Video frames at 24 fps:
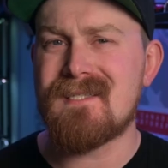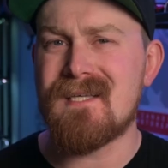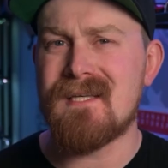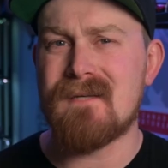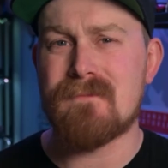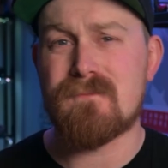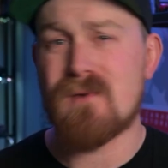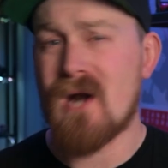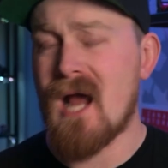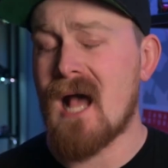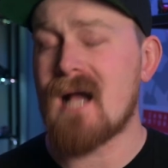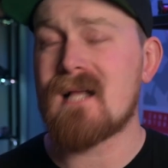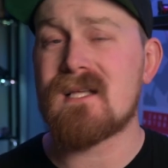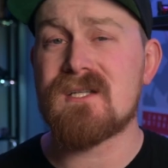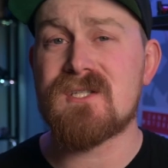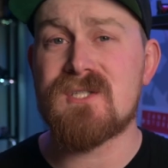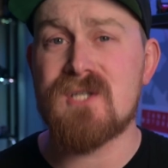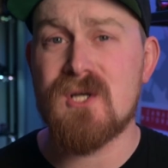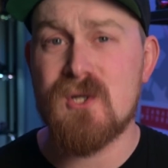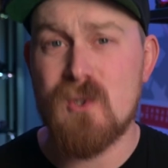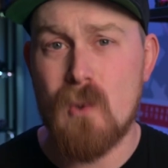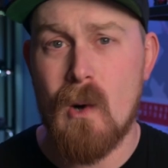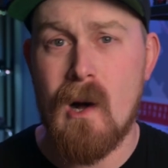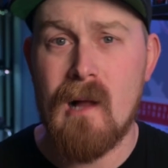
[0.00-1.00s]
in practice
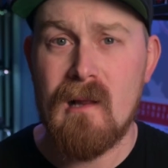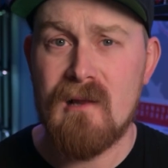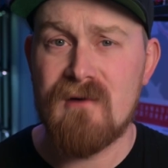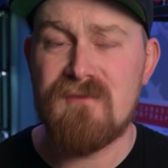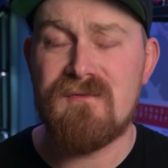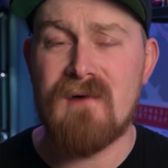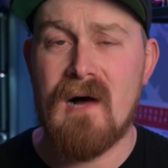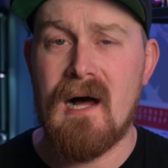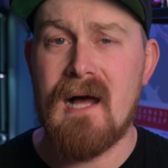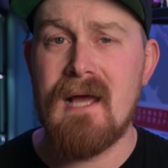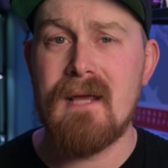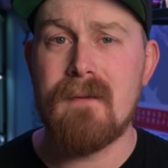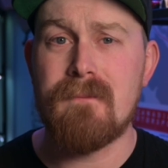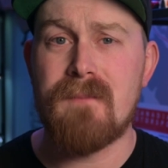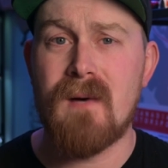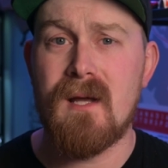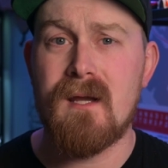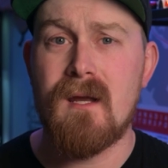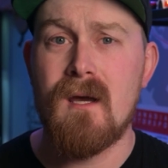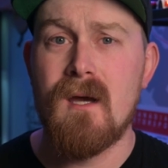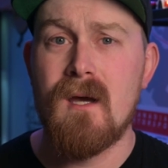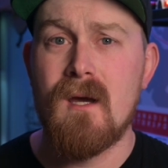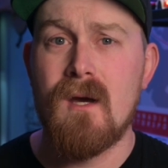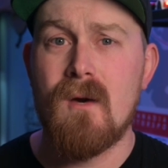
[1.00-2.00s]
and qualifying,
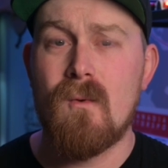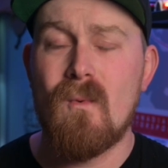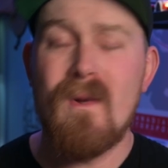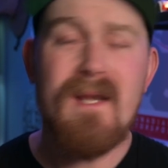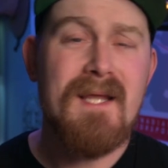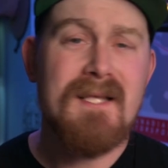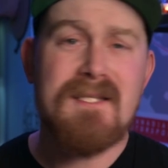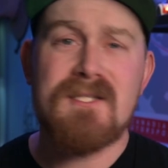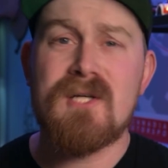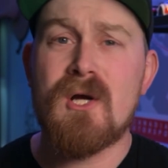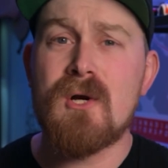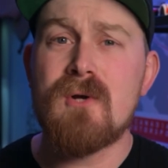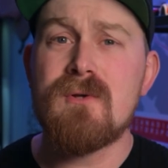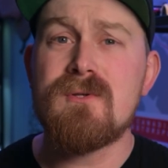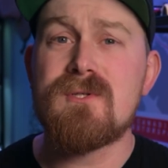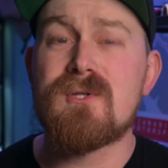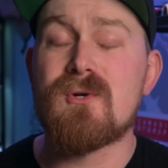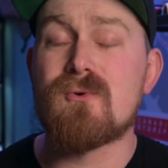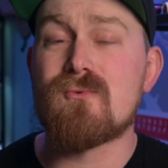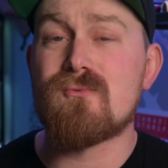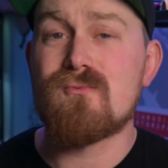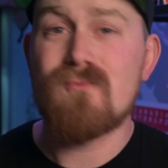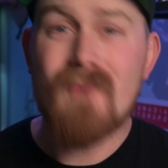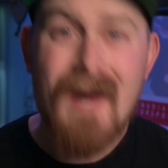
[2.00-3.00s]
but when it turned
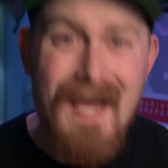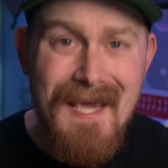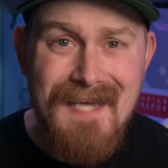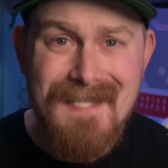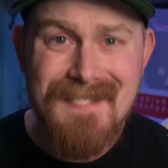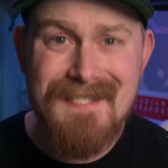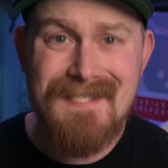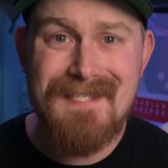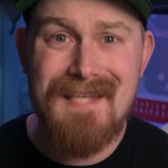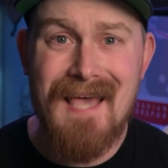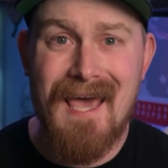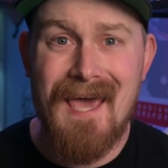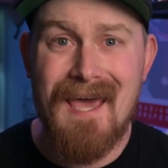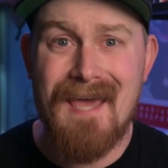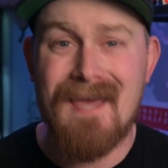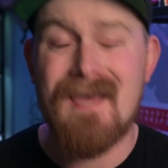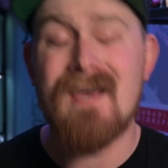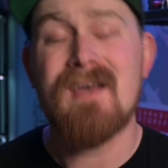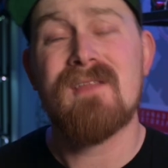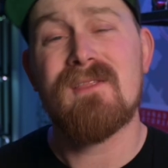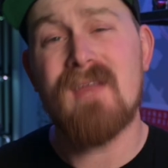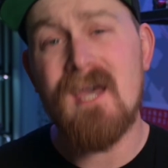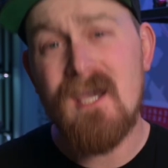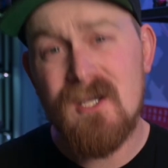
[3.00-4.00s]
to race day,
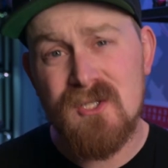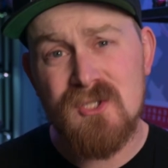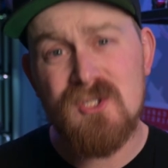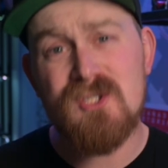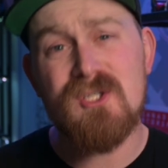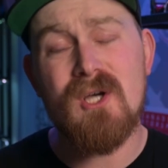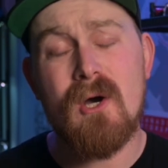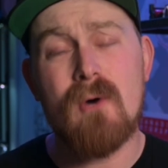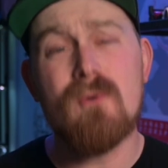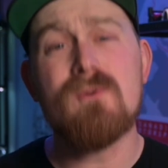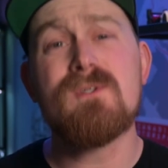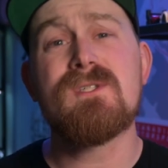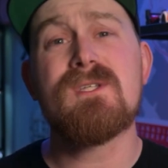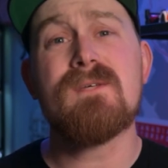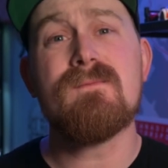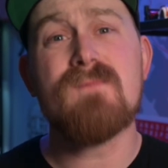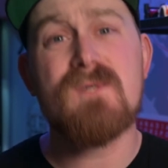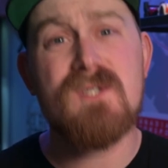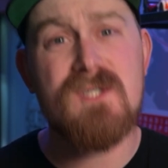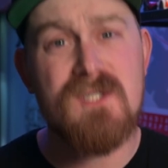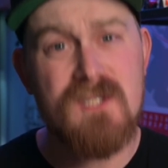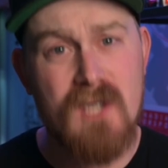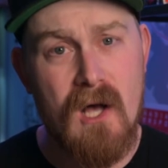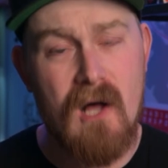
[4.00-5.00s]
they showed some
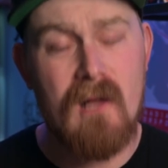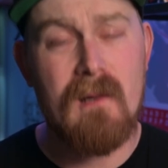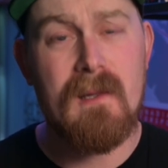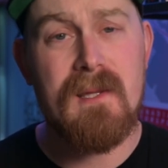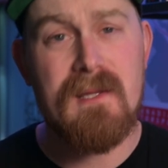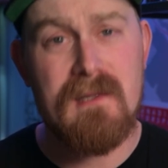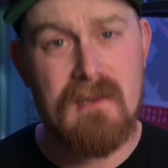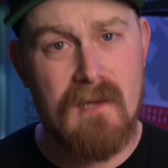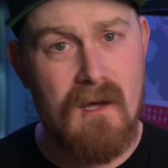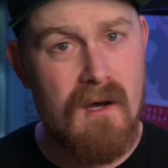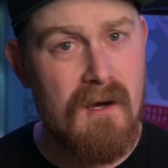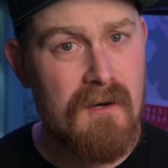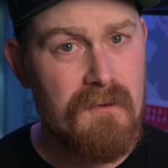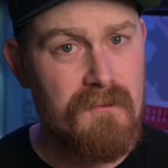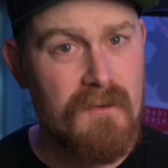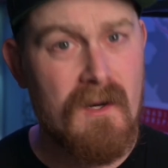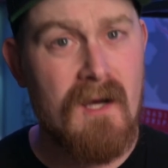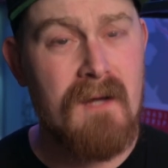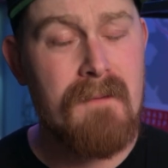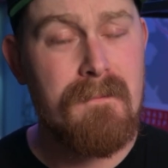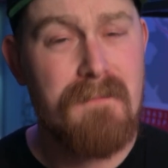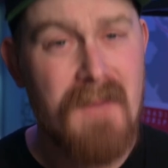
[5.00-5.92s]
solid long run